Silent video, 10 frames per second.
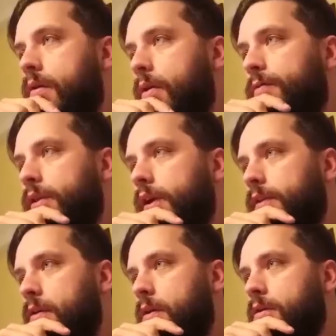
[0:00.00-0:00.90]
Hopefully
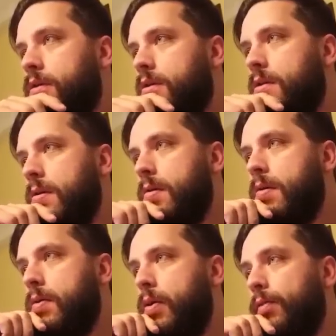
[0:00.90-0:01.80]
not long.
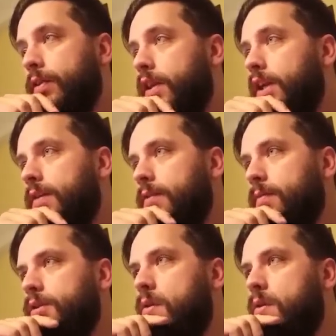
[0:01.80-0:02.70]
Hopefully they give
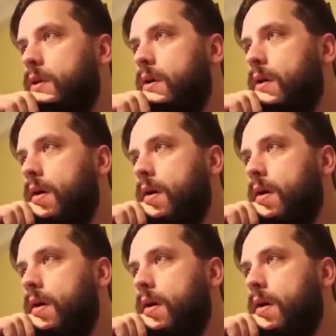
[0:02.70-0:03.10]
up soon.